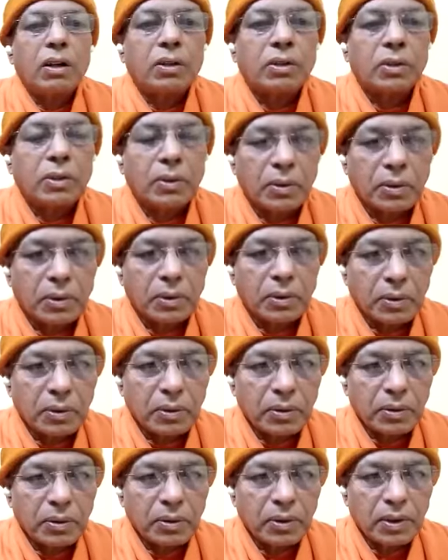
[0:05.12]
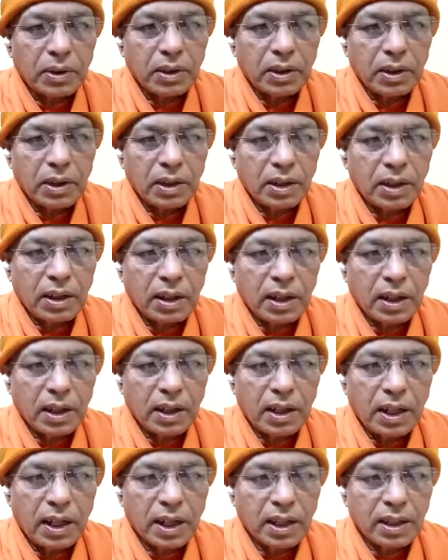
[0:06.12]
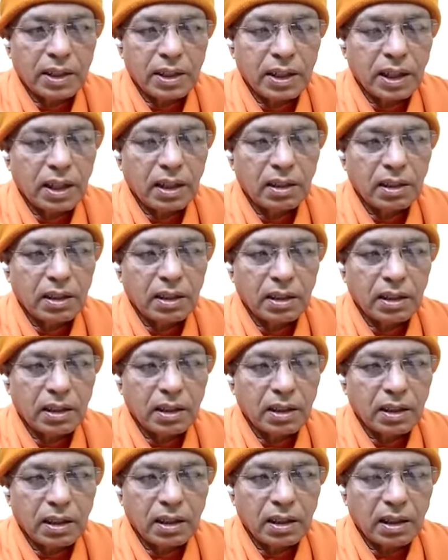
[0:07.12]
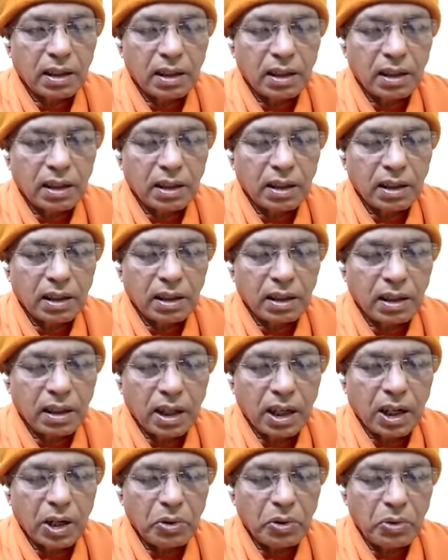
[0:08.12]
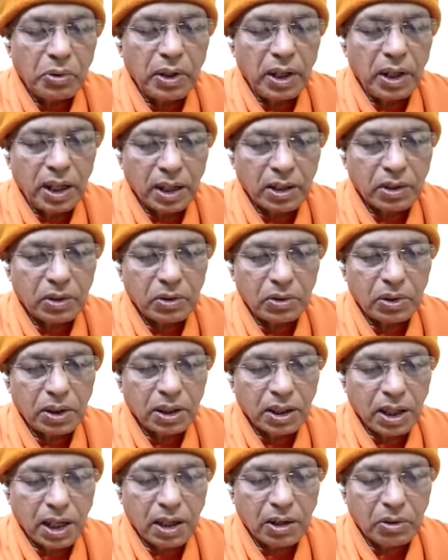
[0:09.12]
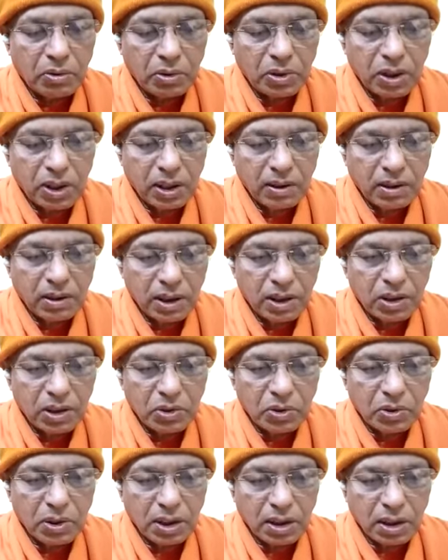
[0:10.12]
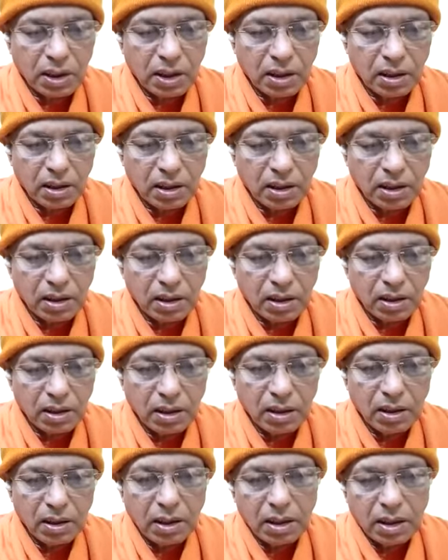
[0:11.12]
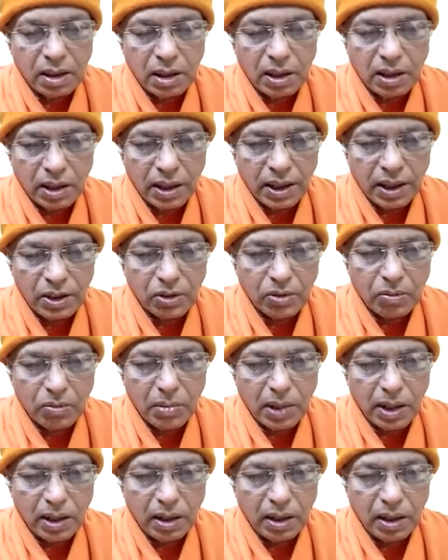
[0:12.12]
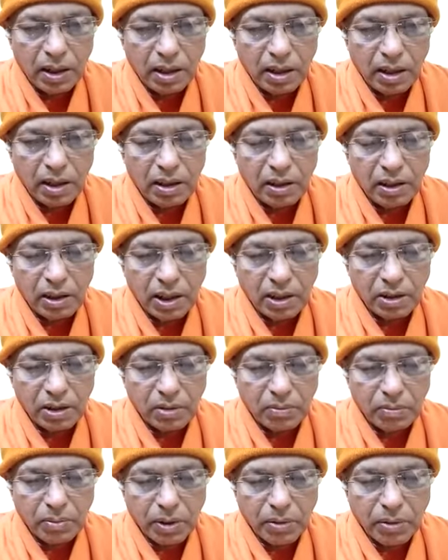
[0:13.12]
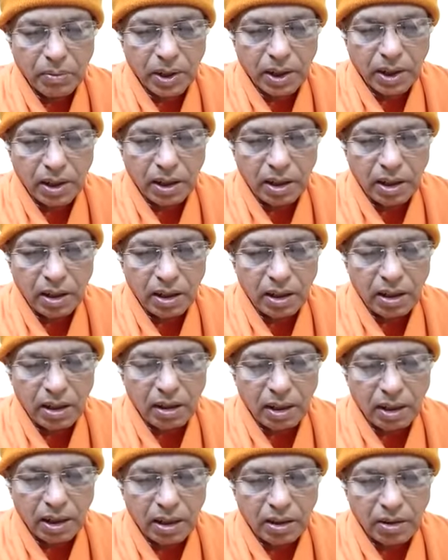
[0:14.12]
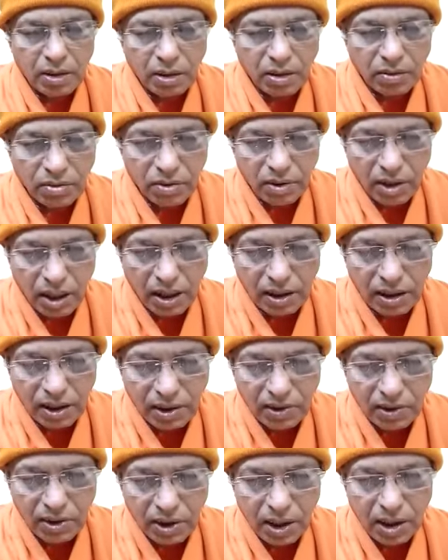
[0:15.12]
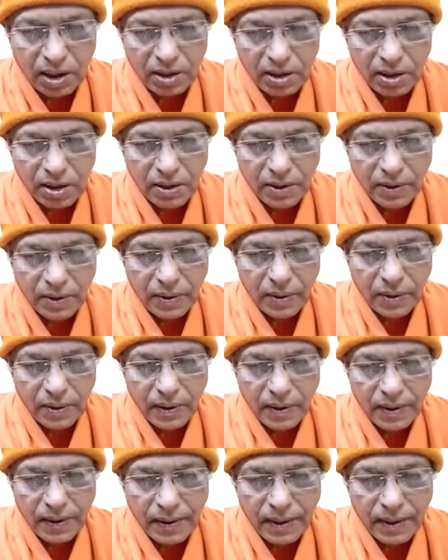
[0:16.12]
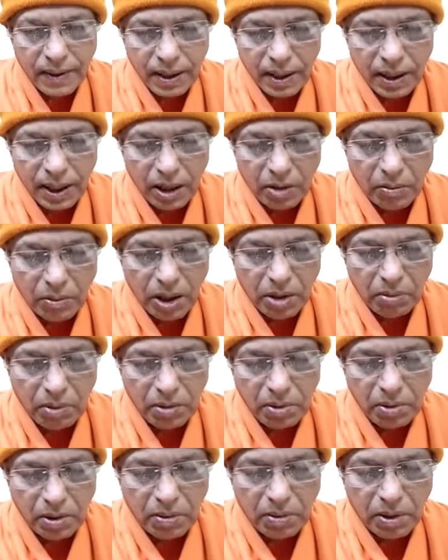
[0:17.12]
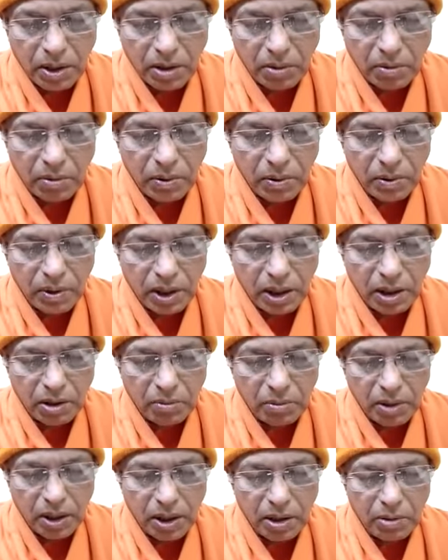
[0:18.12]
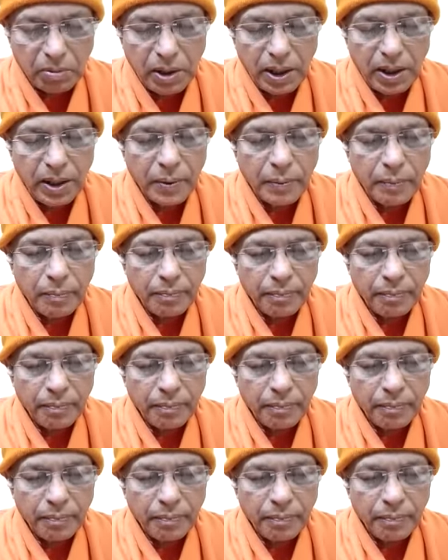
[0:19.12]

So reaction, how you react to the outside situation. In case of money, in case of property, in case of other things, it may be favorable, it may be